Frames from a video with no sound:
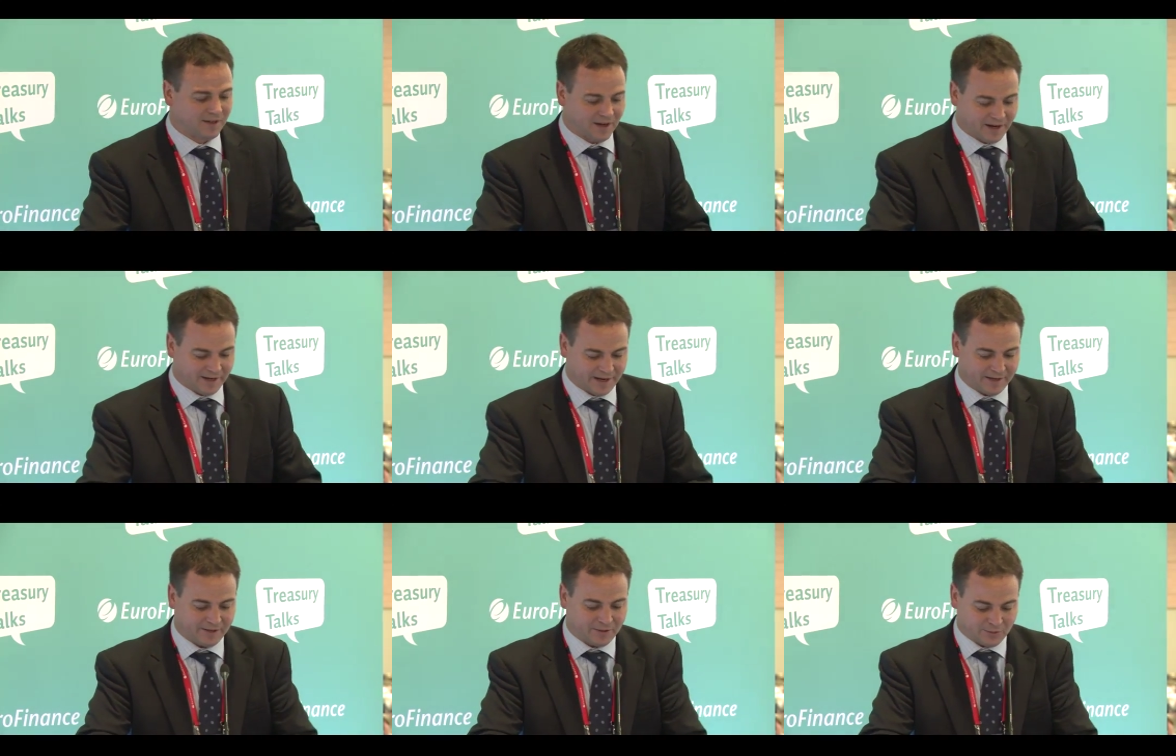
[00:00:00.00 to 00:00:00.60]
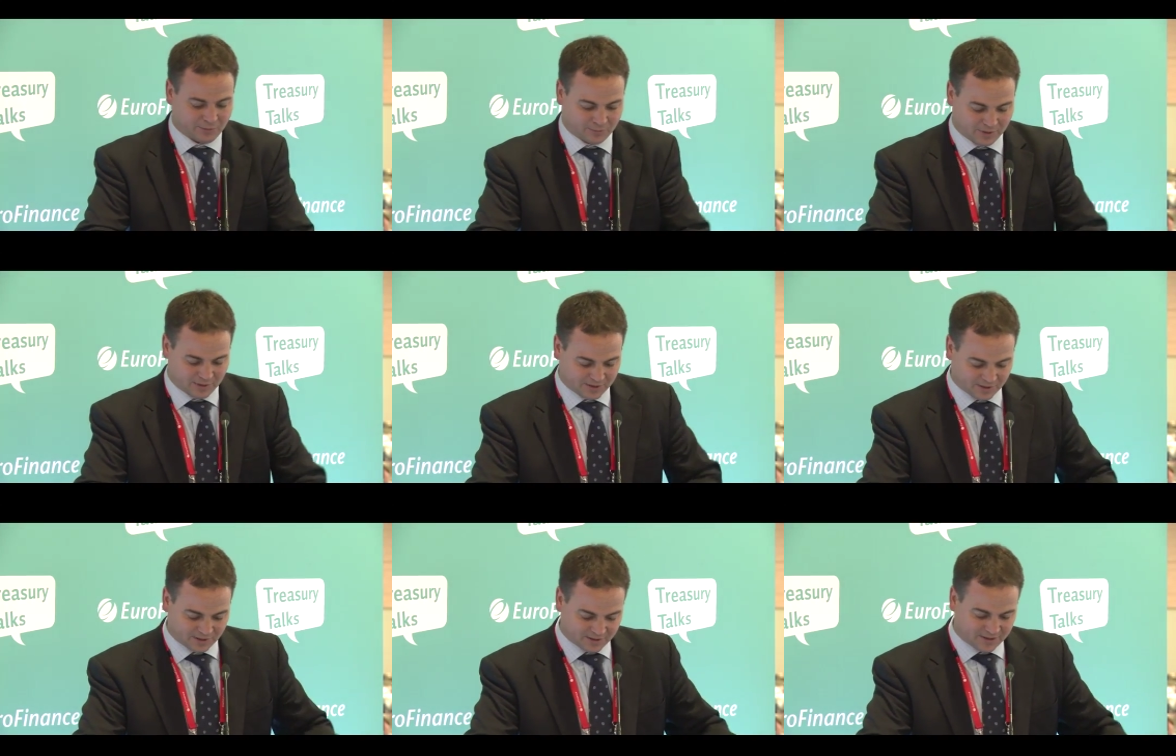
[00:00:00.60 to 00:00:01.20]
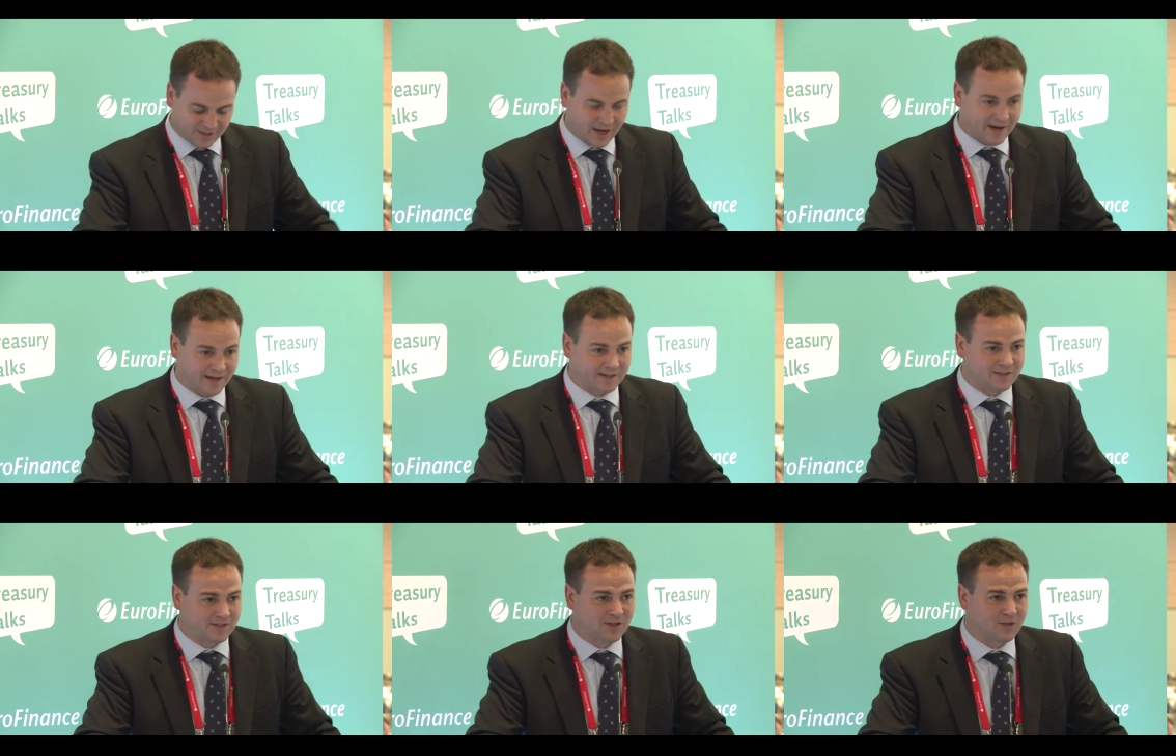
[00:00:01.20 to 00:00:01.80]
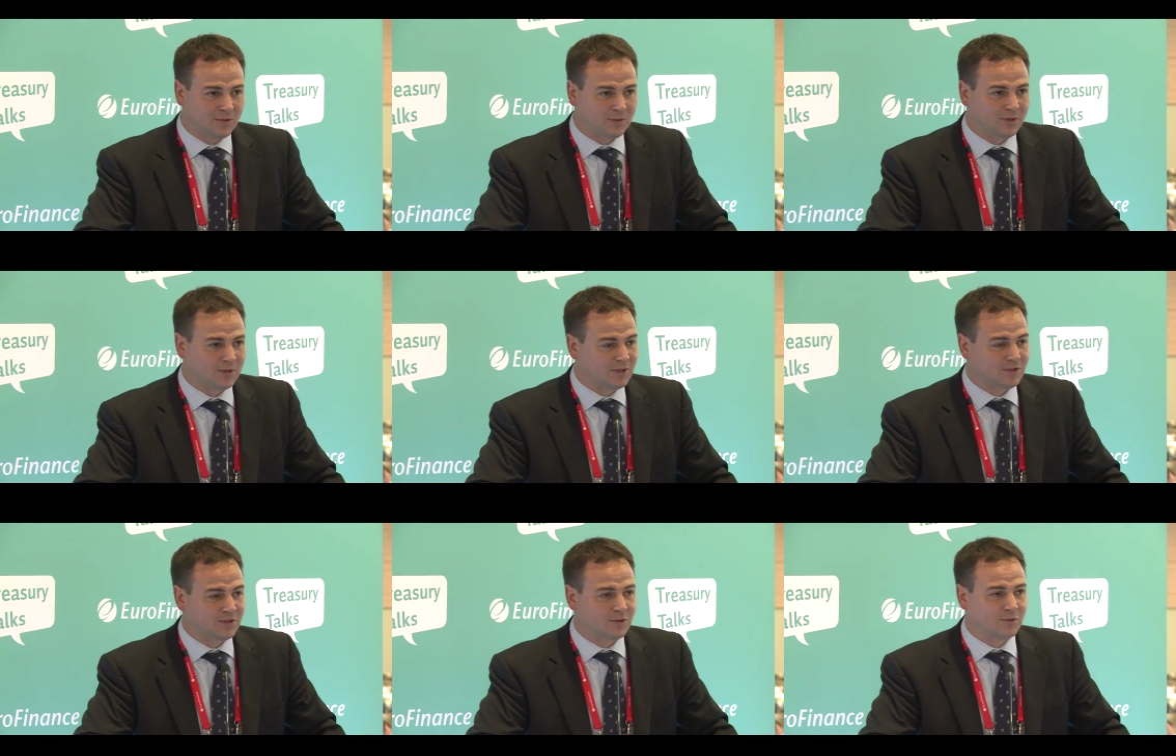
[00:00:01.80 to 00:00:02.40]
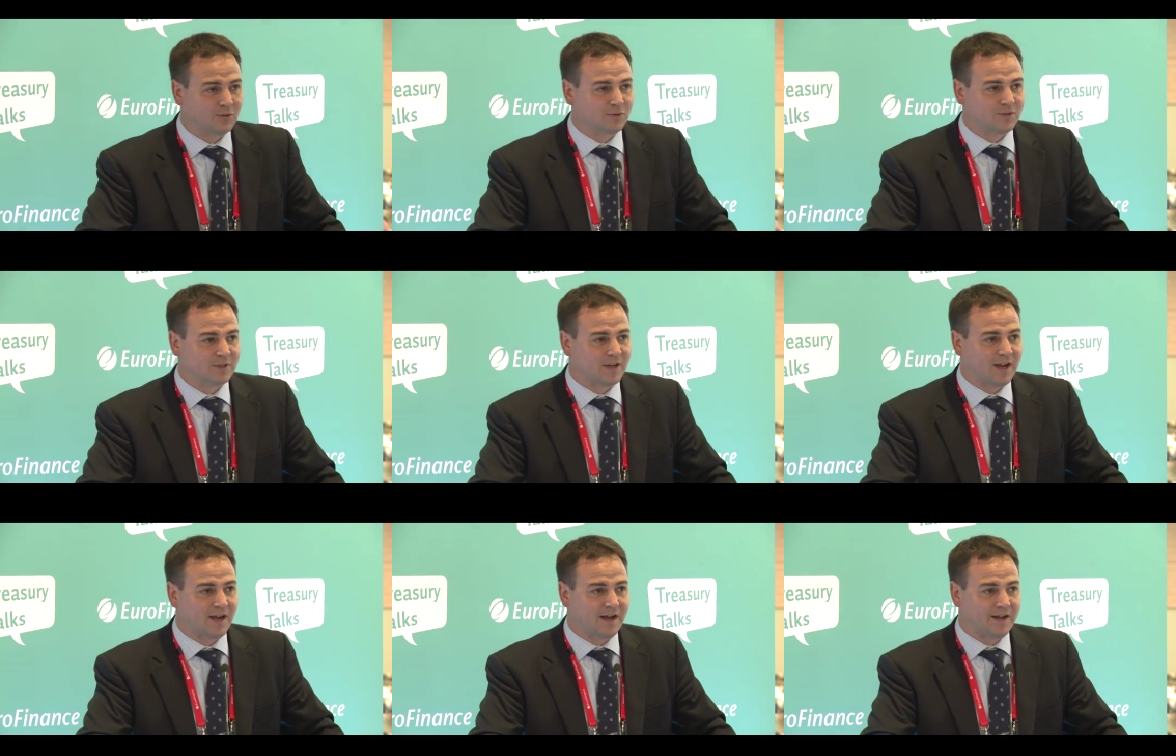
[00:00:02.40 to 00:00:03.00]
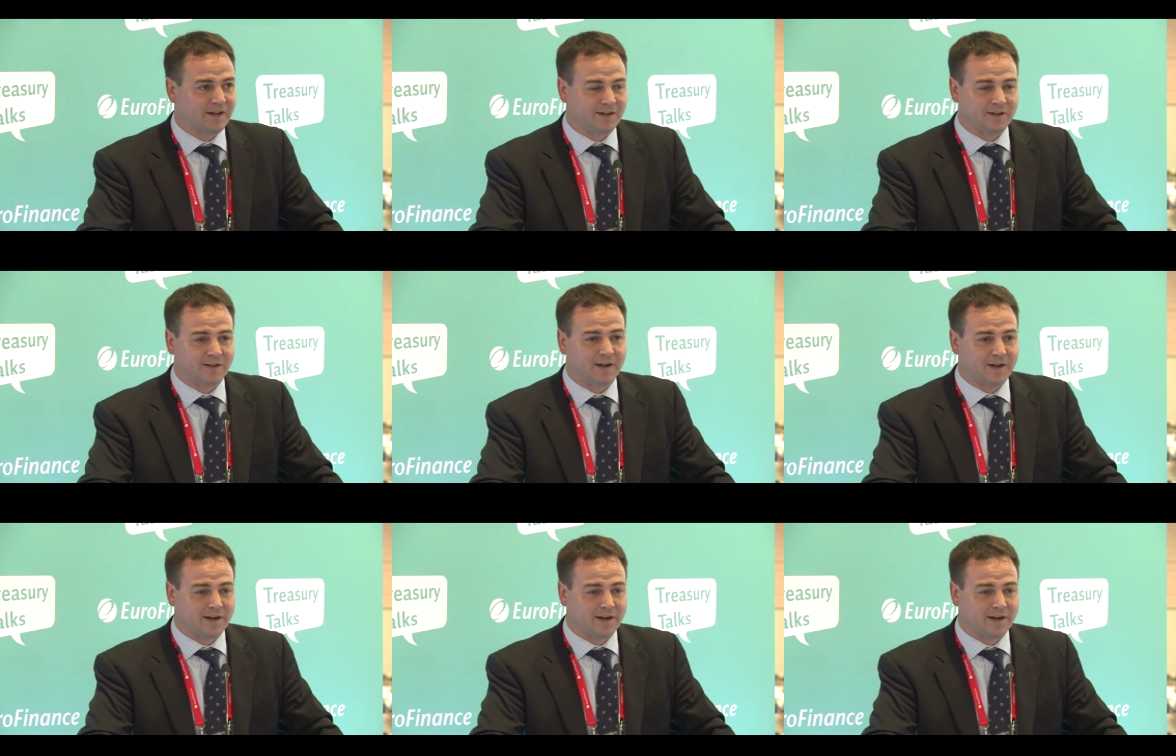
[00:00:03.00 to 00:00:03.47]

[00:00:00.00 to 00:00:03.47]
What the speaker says: I know this is tied to the concerns on